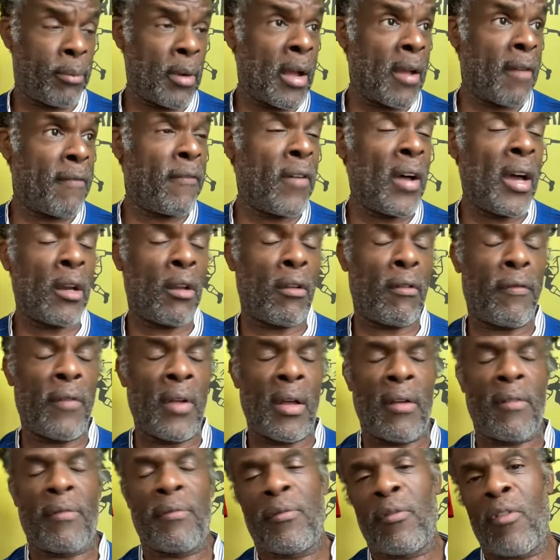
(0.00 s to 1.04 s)
final
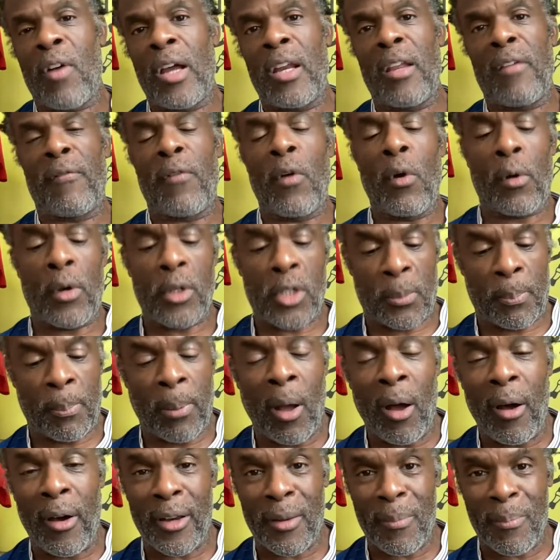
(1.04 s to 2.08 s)
Friday focus,
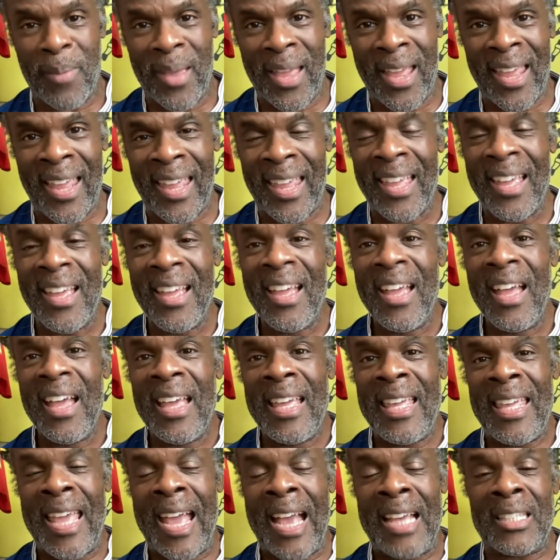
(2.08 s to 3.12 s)
pardon me,
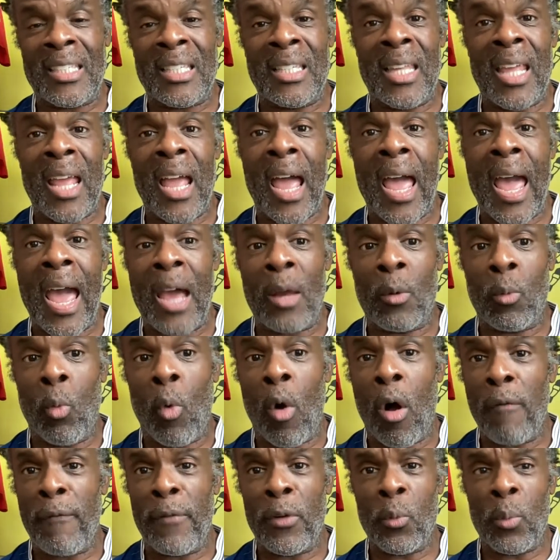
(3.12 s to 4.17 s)
yesterday I had
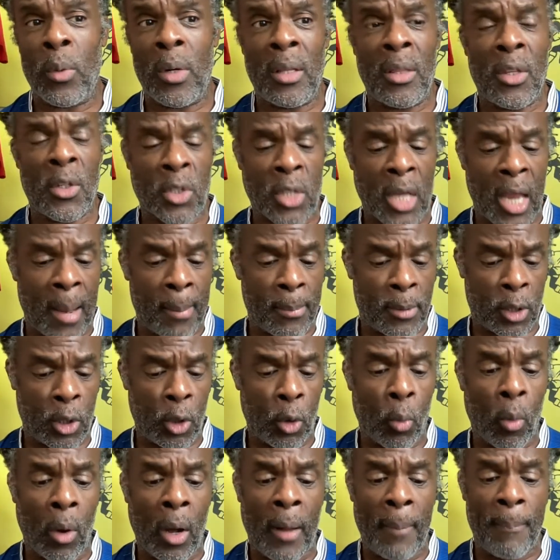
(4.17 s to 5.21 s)
Watford winning this game
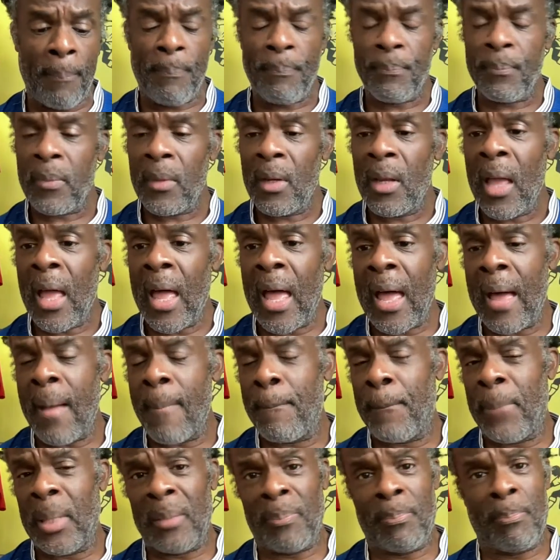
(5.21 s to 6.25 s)
2-1.
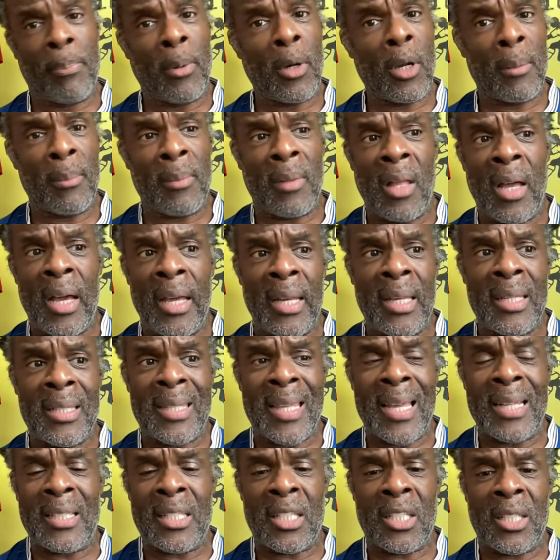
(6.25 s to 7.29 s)
But bottom line is
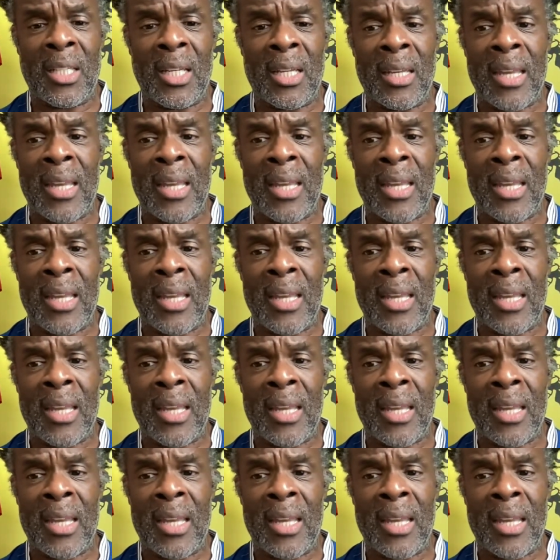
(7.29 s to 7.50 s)
that just didn't